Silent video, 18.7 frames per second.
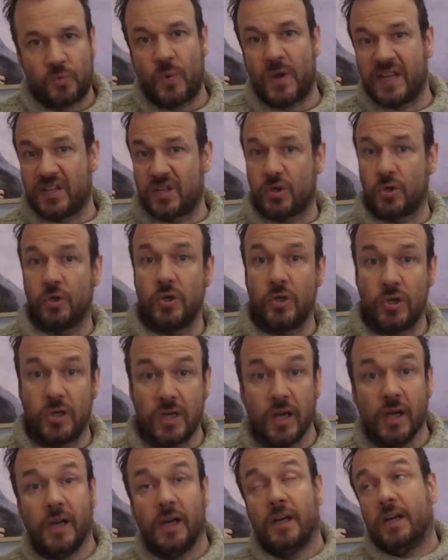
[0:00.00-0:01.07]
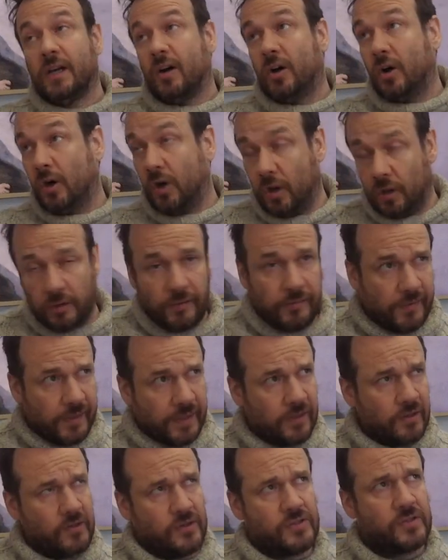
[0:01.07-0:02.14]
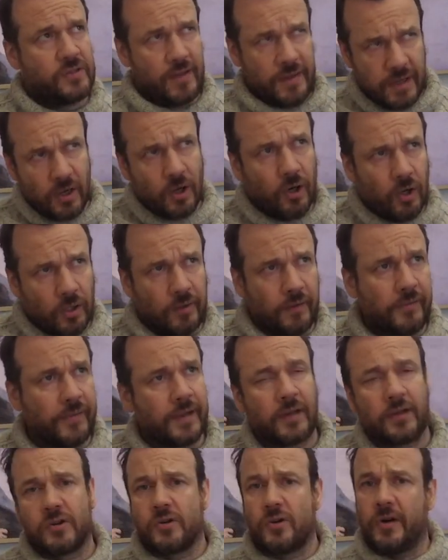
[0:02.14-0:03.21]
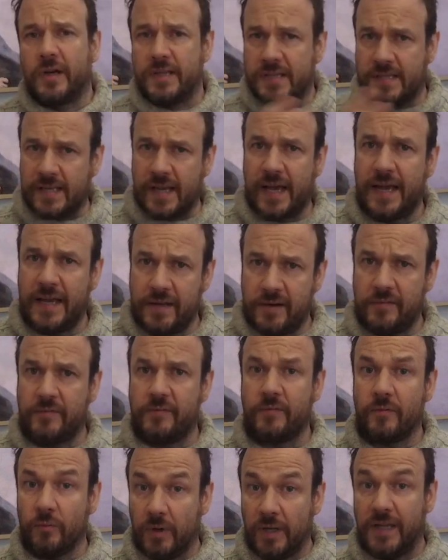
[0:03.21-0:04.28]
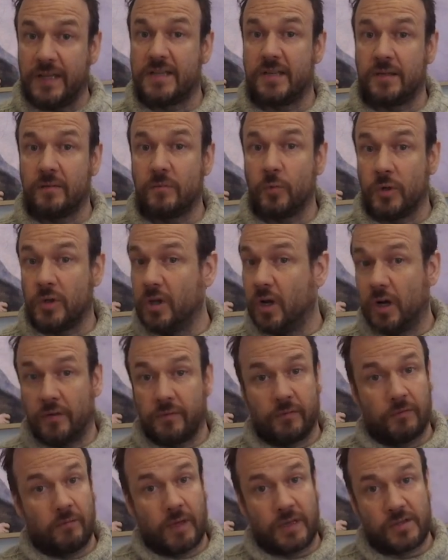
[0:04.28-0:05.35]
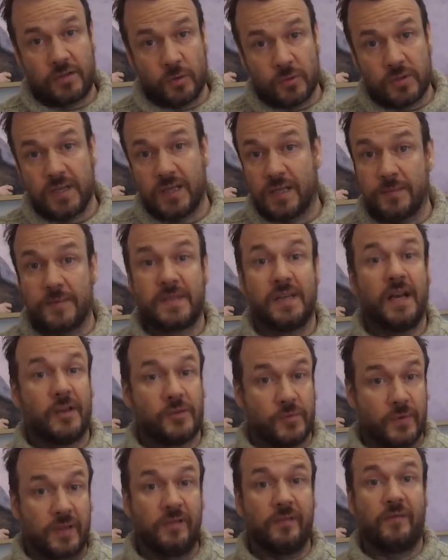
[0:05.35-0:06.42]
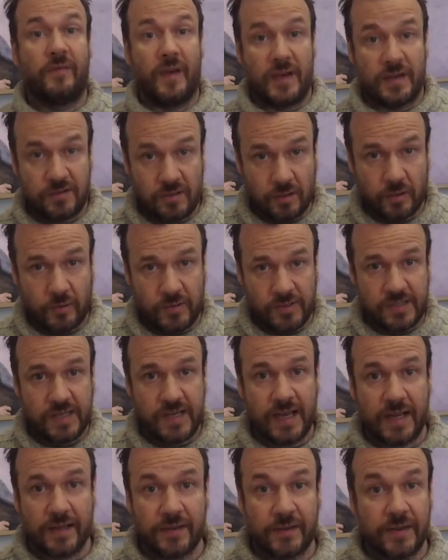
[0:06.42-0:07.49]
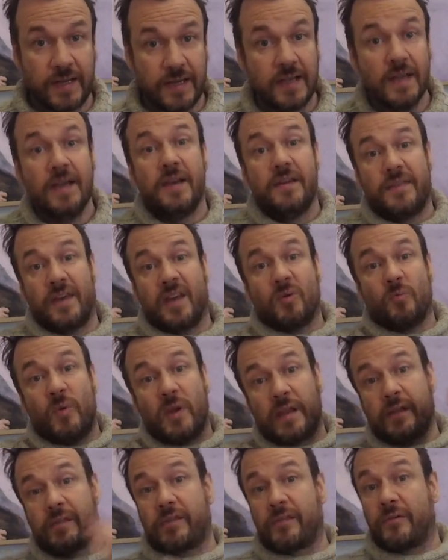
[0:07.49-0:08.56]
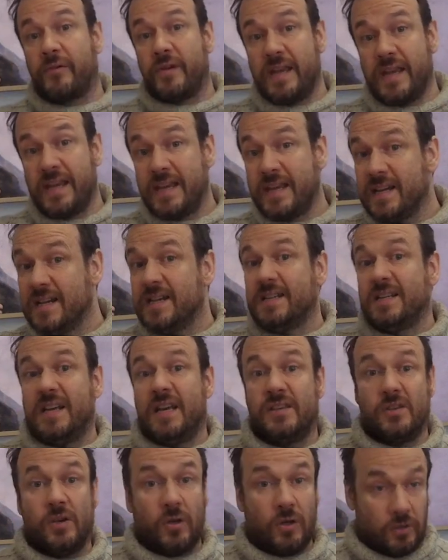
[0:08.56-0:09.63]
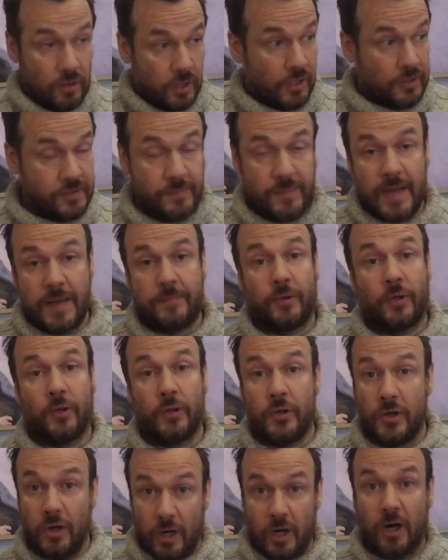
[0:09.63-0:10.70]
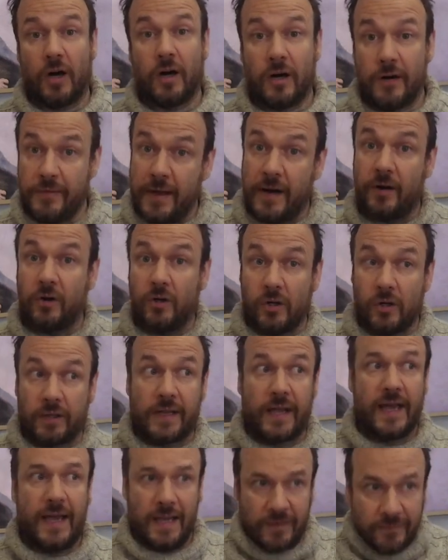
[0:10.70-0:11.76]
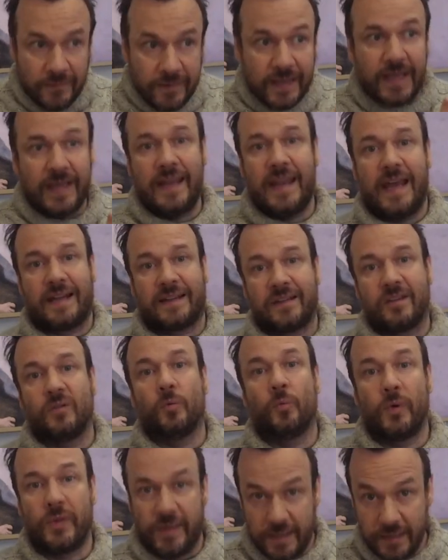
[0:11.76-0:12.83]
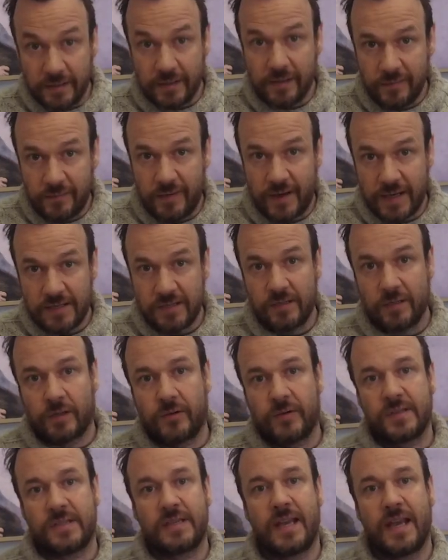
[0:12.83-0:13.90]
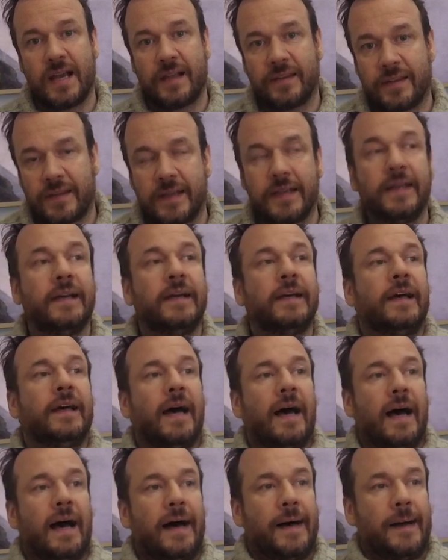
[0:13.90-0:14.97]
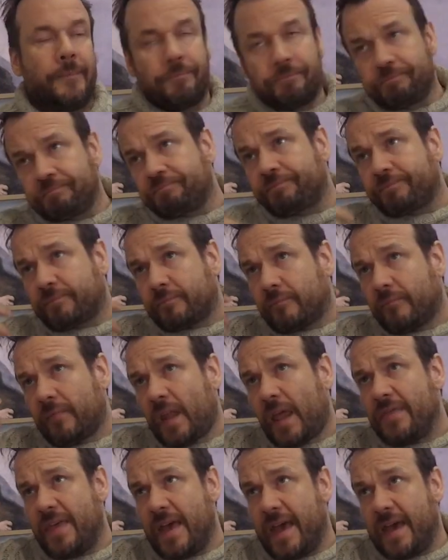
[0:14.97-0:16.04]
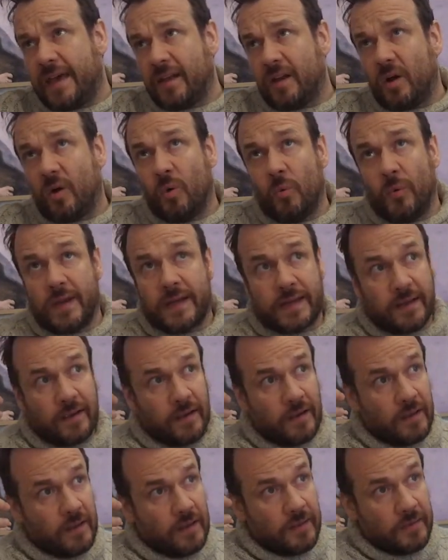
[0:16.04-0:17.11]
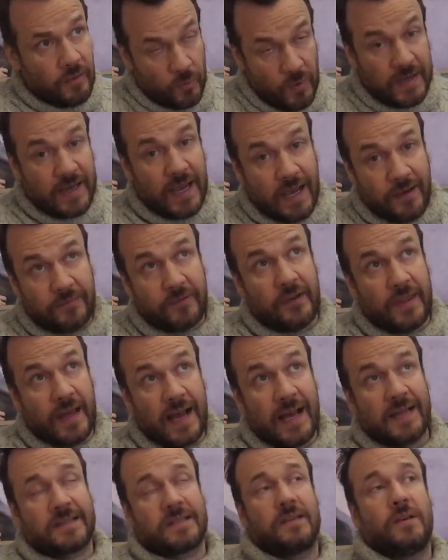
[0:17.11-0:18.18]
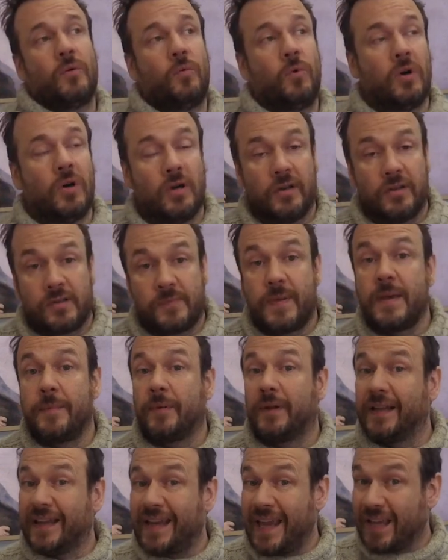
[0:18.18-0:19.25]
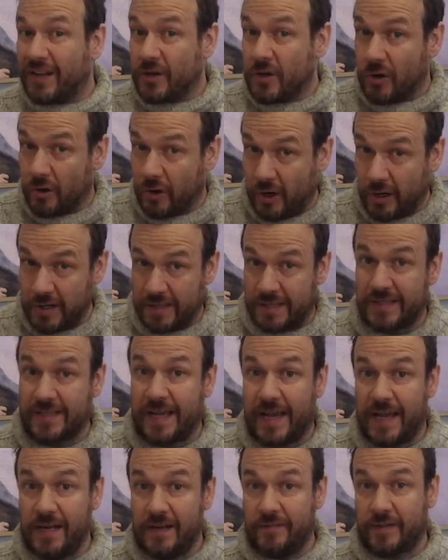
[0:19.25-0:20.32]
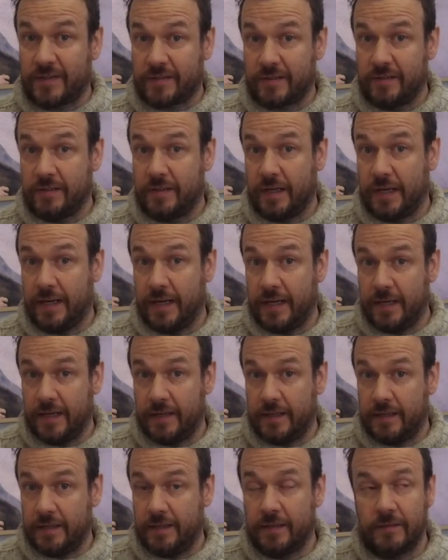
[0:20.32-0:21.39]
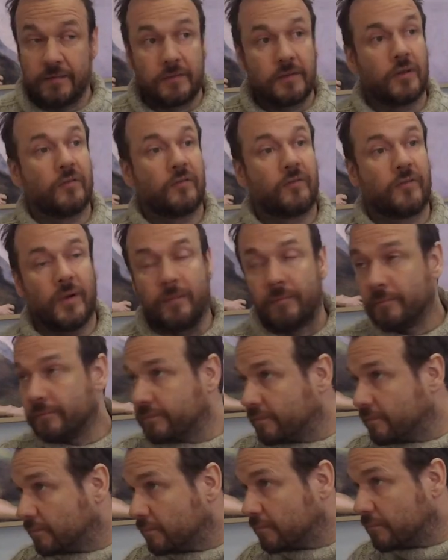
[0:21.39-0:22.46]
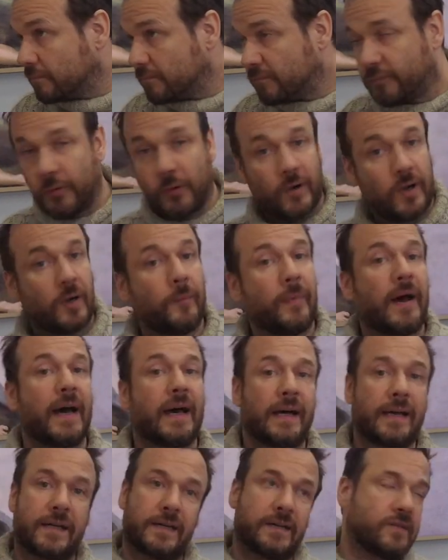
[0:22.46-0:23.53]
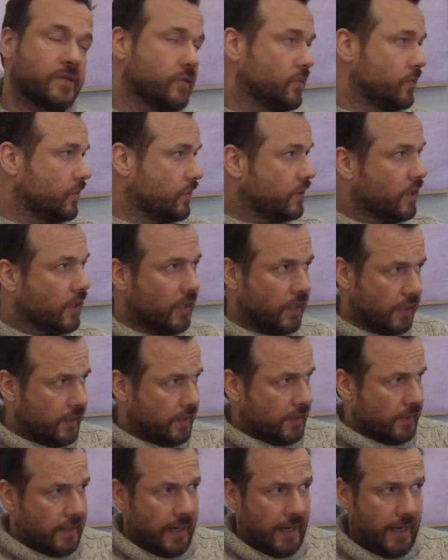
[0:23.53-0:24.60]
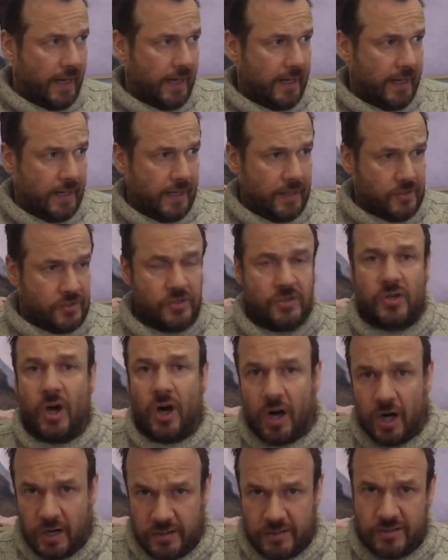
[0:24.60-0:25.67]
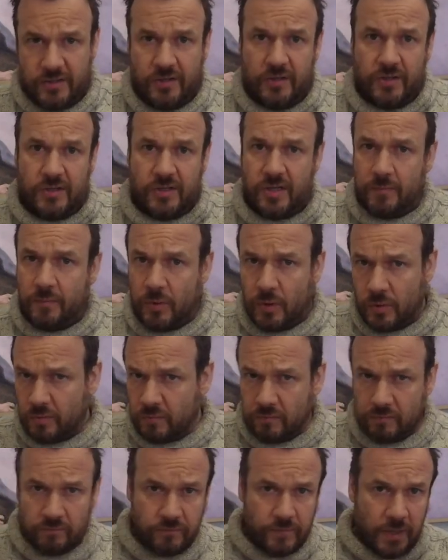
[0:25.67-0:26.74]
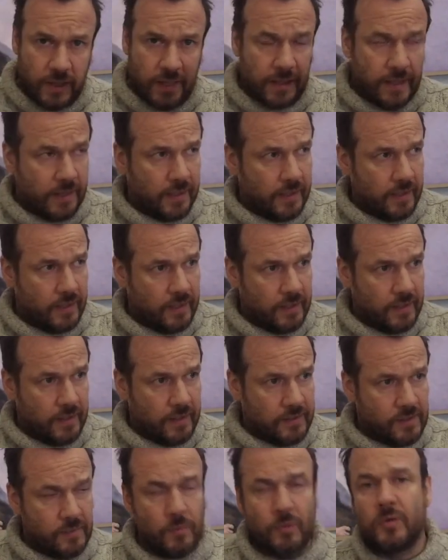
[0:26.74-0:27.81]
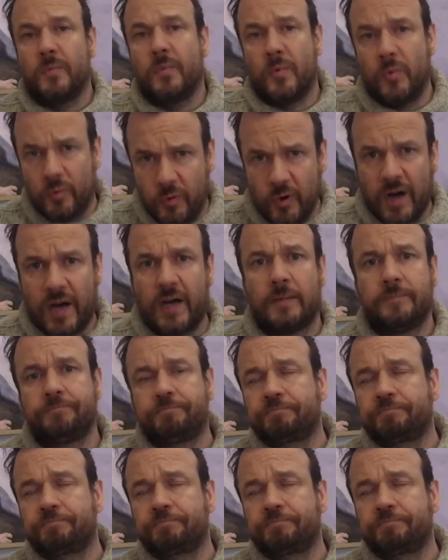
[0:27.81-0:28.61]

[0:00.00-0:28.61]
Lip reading: Week 2, all the thinkers, I think all the thinkers are outside of religion, would not associate themselves with confessional Christianity. Then week 3 is lots of people who are, they're all kind of connected and within confessional Christianity. Then the week after that was people again who are outside of it, you know, from Feuerbach to Sartre to Simone de Beauvoir.